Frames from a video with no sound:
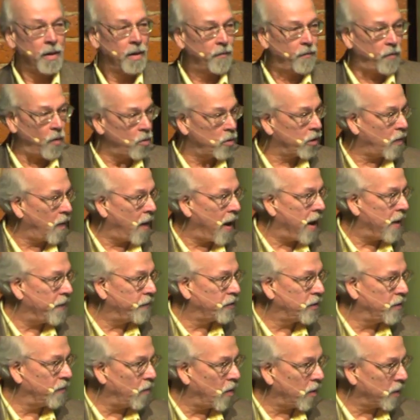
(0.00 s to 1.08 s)

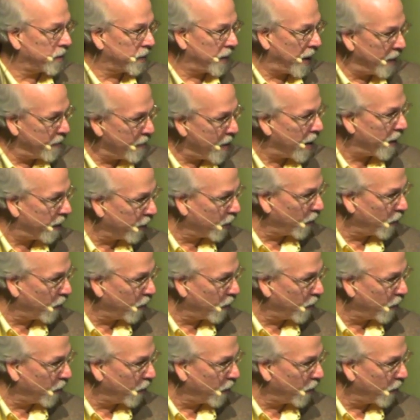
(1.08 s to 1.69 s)
photographs of what came out of the